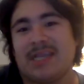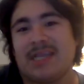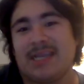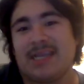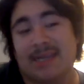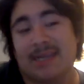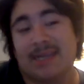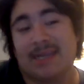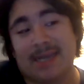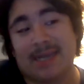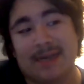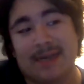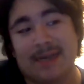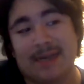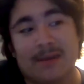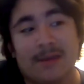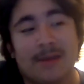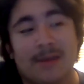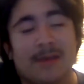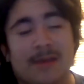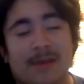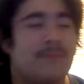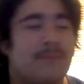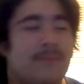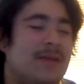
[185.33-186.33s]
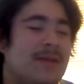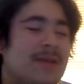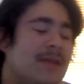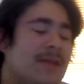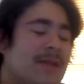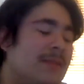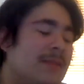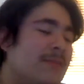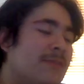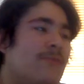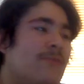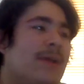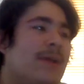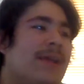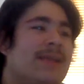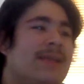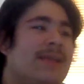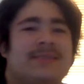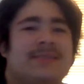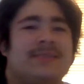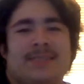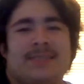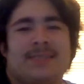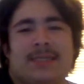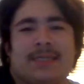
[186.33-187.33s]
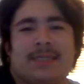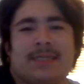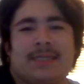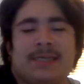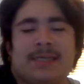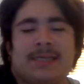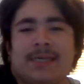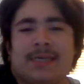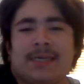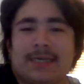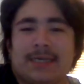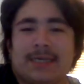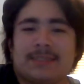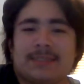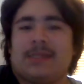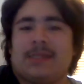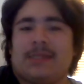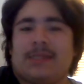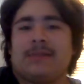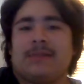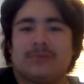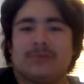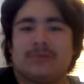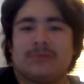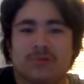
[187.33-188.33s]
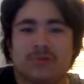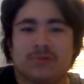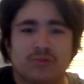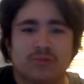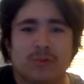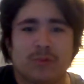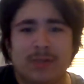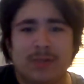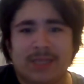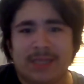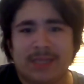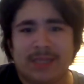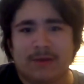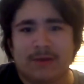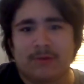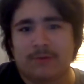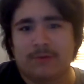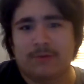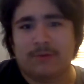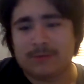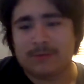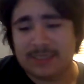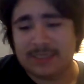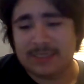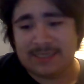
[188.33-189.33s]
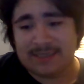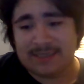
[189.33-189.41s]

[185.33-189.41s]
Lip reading: a night, but the way it's set isn't like those really old